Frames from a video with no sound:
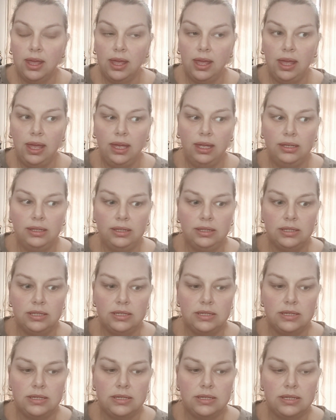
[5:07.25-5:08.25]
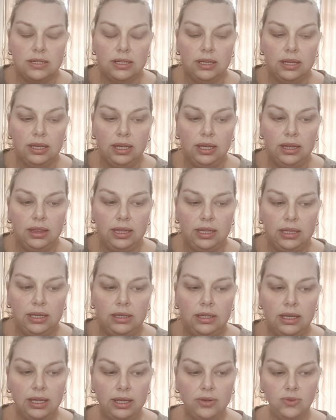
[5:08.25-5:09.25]
And
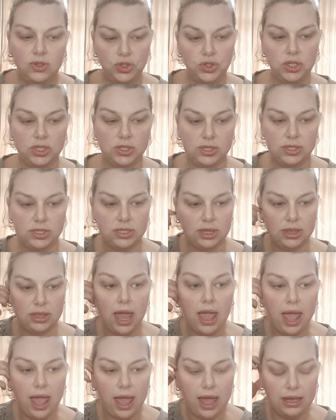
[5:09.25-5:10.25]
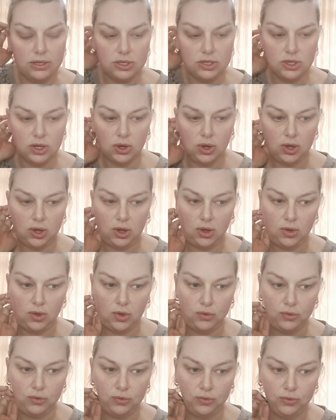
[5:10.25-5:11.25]
then even just the act
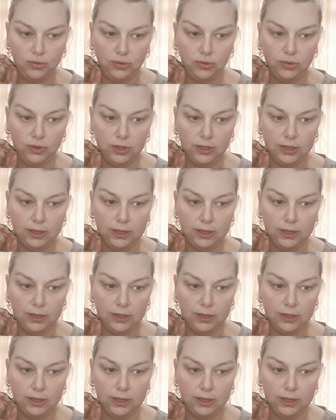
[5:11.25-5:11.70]
of,